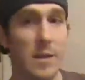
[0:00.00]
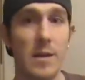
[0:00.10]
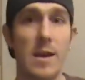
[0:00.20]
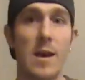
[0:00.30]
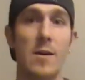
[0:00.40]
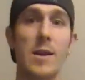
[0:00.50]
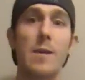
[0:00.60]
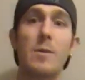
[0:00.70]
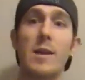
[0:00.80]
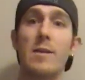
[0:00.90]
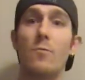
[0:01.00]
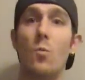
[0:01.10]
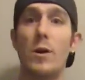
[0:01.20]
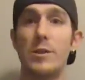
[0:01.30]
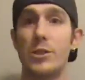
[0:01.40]
Now, I'm going to give
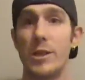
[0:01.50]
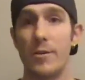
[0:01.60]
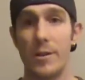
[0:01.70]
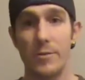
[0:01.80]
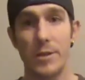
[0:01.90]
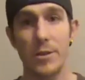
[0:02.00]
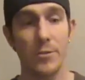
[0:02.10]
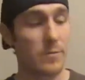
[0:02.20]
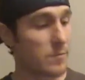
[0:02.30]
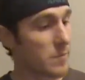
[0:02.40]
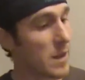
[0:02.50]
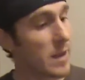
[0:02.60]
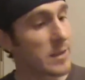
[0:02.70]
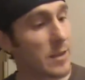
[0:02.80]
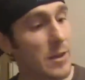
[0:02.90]
one shout out to,
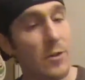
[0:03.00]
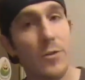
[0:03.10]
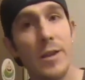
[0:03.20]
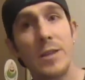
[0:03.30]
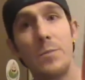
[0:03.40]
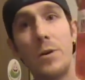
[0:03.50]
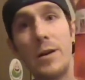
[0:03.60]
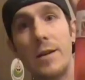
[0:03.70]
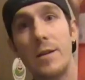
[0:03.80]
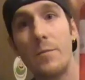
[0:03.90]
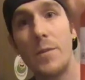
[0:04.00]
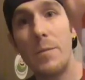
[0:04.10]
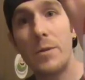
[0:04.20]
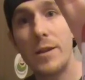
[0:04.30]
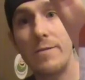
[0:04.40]
it's nothing to do with this, but
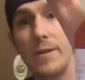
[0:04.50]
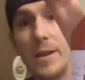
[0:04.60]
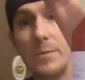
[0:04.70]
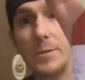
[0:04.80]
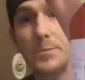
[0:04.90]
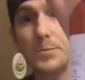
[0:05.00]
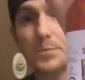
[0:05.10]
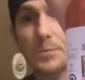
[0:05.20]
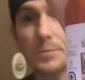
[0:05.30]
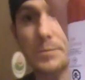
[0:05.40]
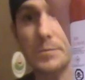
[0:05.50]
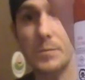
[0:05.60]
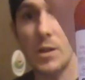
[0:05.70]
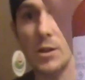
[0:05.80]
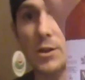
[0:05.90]
Maple Leaf Vapes.
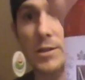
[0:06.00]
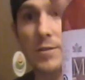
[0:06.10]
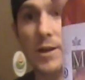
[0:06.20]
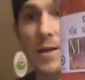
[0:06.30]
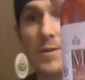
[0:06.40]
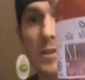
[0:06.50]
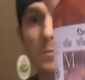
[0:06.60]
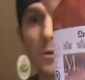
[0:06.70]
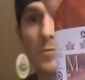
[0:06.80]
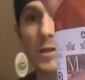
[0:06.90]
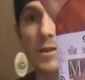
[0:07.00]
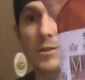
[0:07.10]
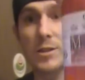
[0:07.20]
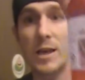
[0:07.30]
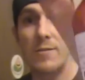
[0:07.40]
Good stuff. I got this Smurf
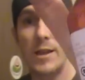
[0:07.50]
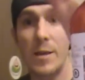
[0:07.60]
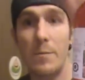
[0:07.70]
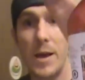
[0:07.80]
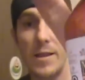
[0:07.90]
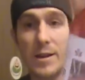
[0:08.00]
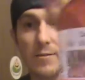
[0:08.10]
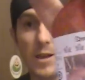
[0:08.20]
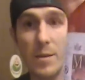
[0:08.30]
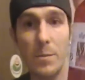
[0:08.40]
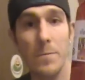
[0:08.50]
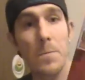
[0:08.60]
Tears. It's kind of like a melony vape.